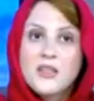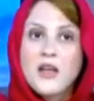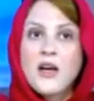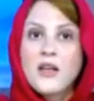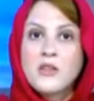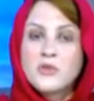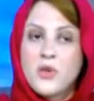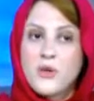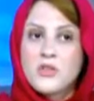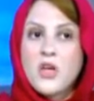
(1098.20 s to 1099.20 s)
a
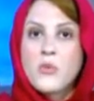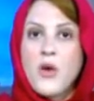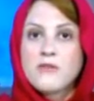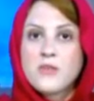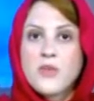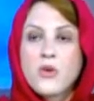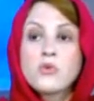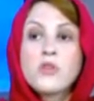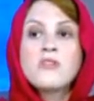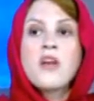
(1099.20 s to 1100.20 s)
literary term. We have something
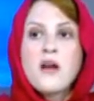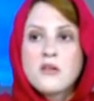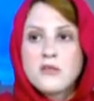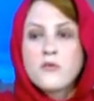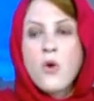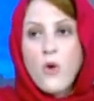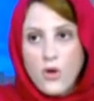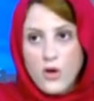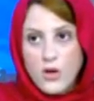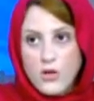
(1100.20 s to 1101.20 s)
called the narrative
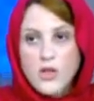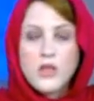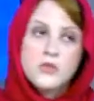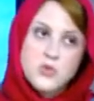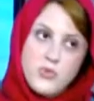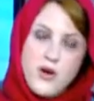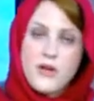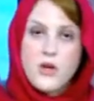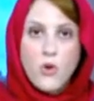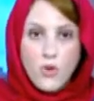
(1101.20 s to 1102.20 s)
hook, the
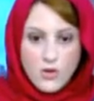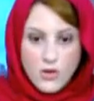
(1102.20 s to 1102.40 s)
literary hook.